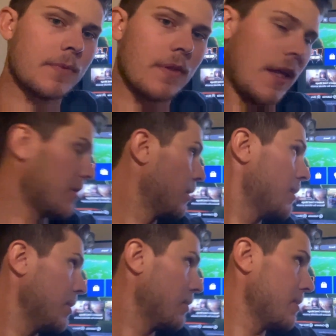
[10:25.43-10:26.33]
Like when I
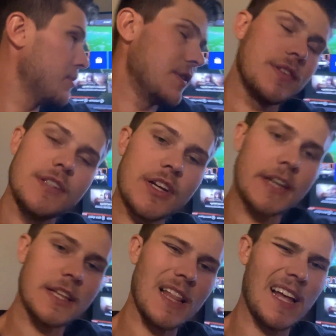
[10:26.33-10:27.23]
play Rainbow Six Siege, I
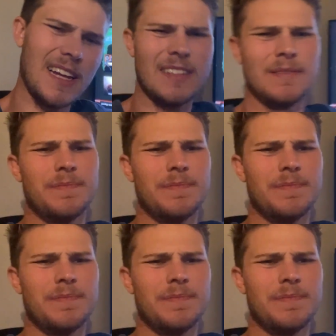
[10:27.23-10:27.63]
get like